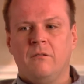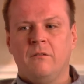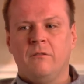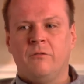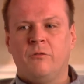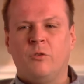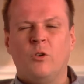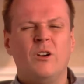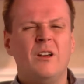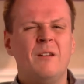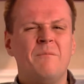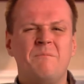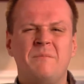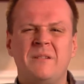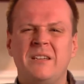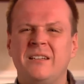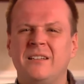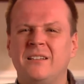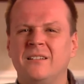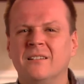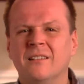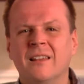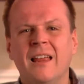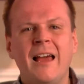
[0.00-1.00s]
for it
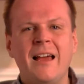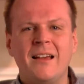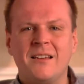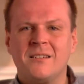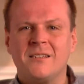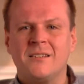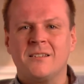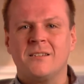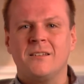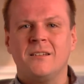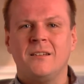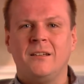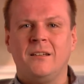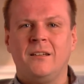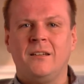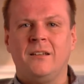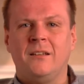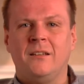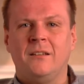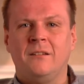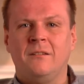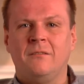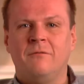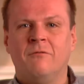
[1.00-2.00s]
being less
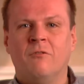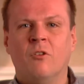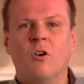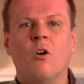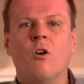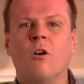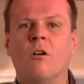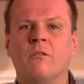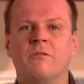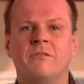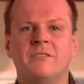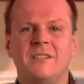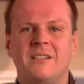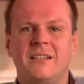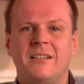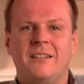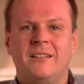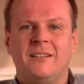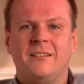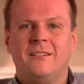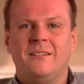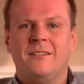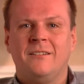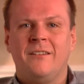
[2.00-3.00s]
involved
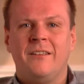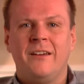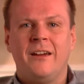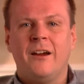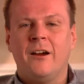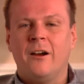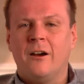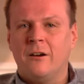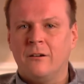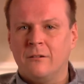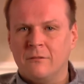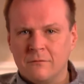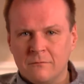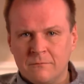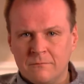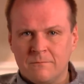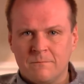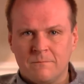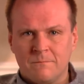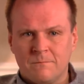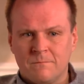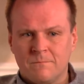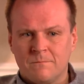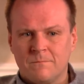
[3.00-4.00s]
in their
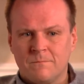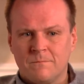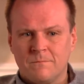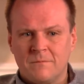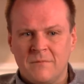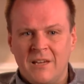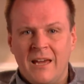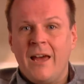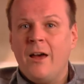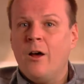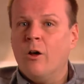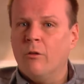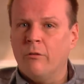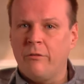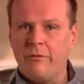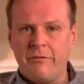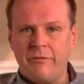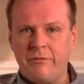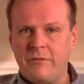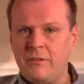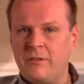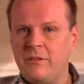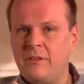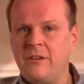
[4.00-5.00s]

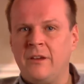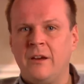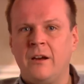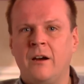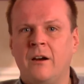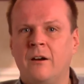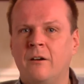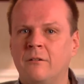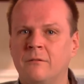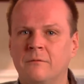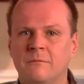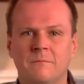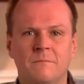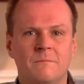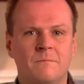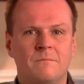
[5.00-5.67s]
health and their